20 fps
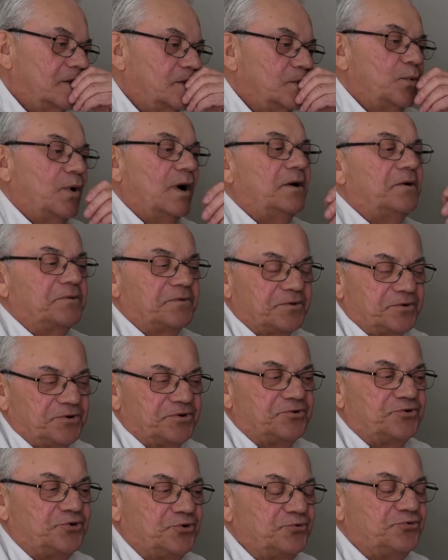Well,
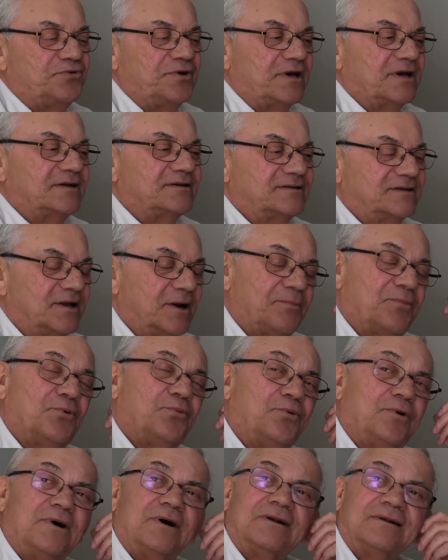two things. Number
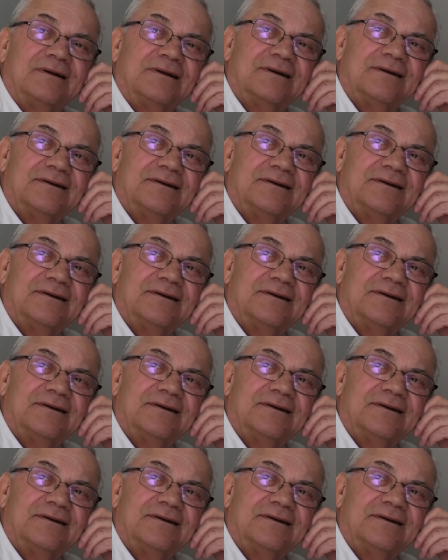one,